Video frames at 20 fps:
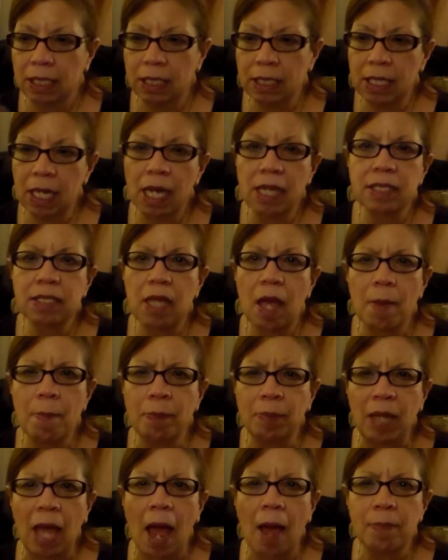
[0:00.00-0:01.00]
yes, I
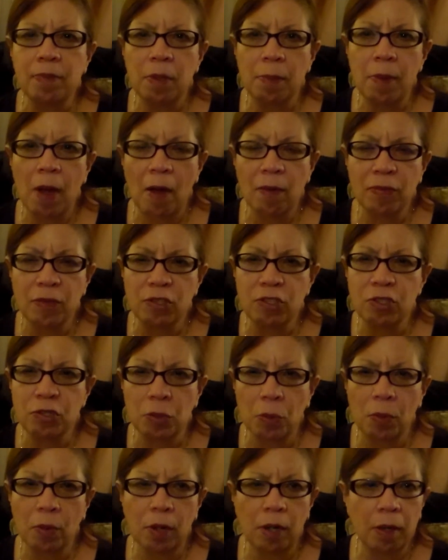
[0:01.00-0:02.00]
blabbed about the
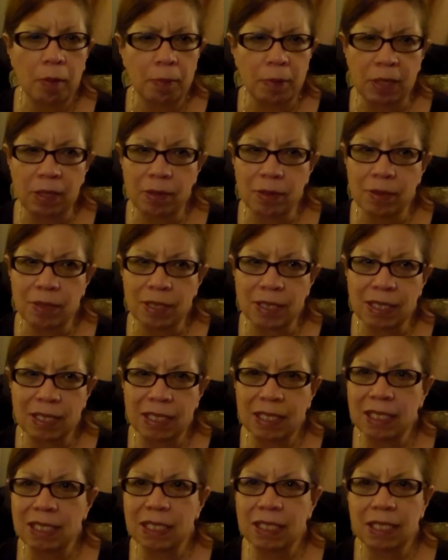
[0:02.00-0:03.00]
store
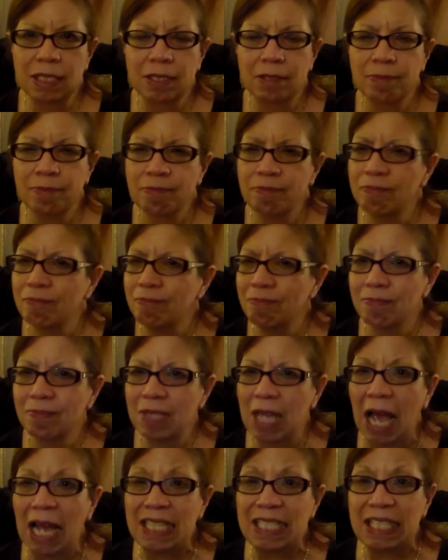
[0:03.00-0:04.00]
because
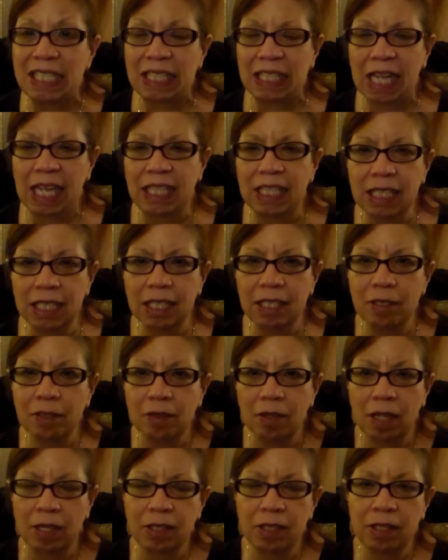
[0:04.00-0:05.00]
I didn't like it.
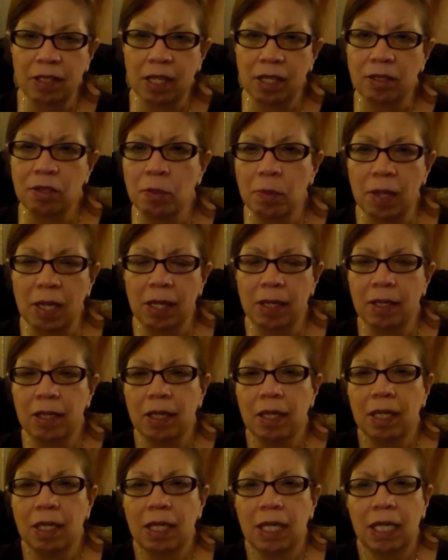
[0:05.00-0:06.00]
I didn't like the way
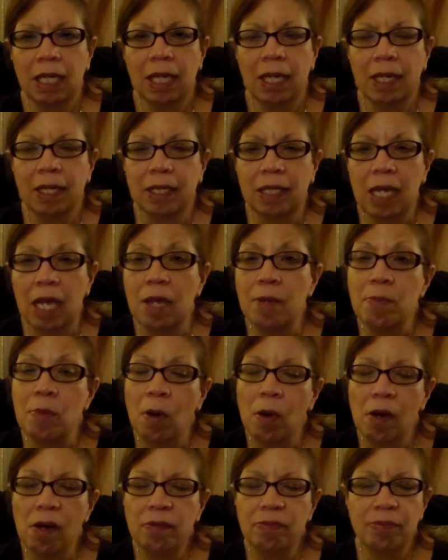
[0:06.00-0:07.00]
it came
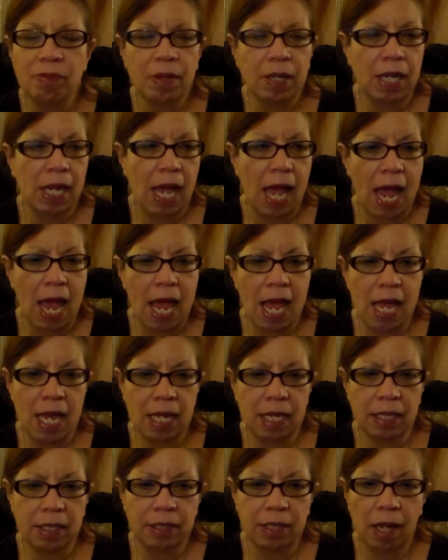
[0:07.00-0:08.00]
off.
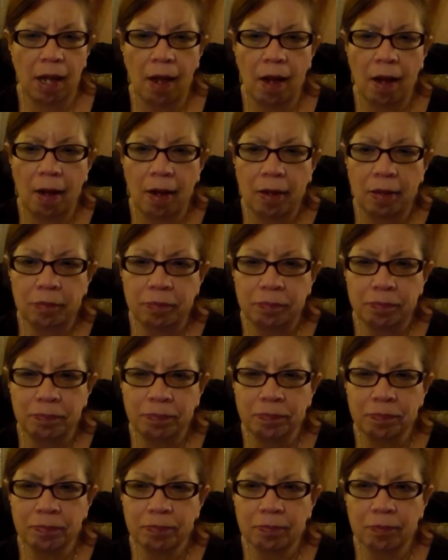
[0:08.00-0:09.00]
And,
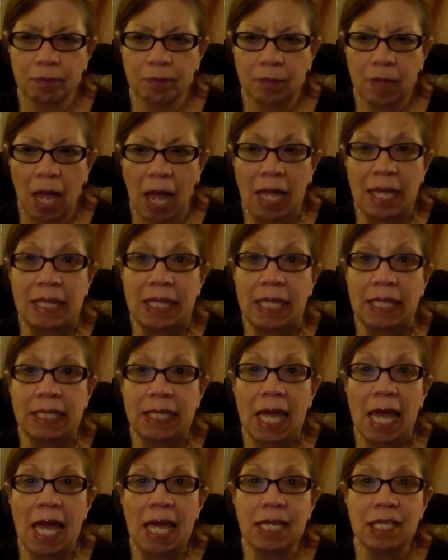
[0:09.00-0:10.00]
um, and
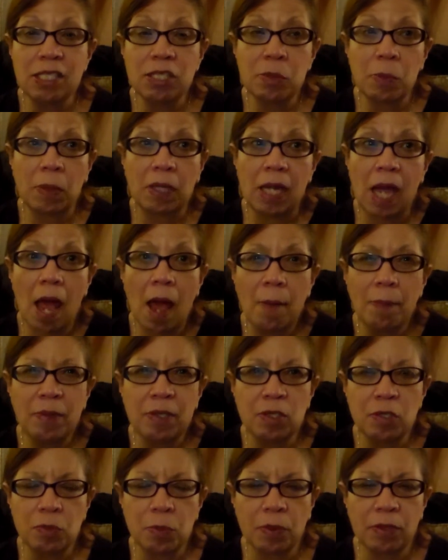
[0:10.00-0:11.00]
then hence what
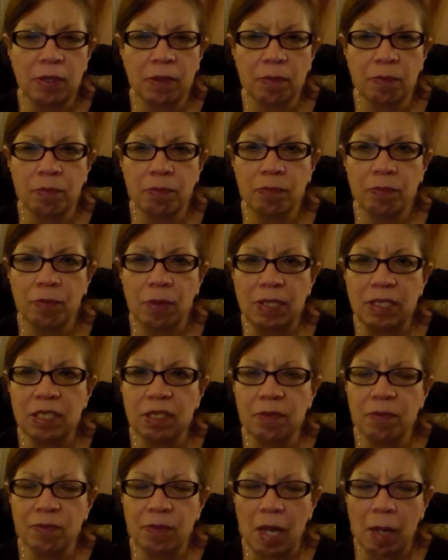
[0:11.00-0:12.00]
happened is with the
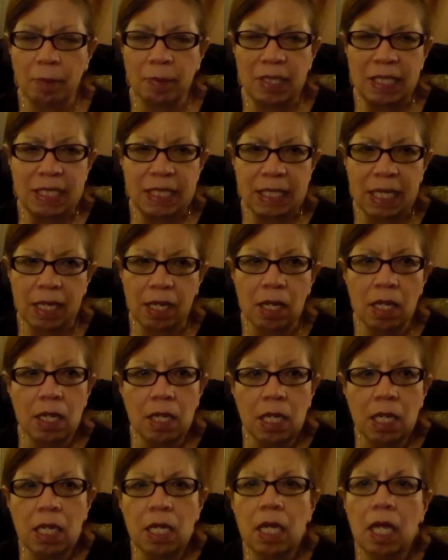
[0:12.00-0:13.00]
friends and family sale,
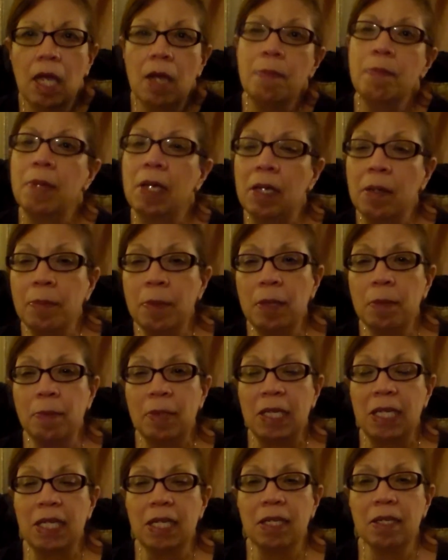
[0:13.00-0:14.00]
it may be
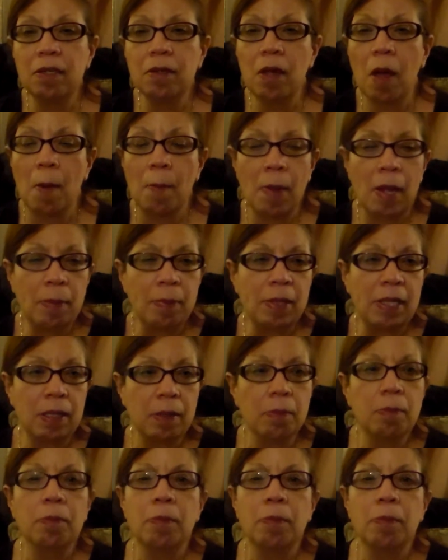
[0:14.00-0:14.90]
me, uh, maybe,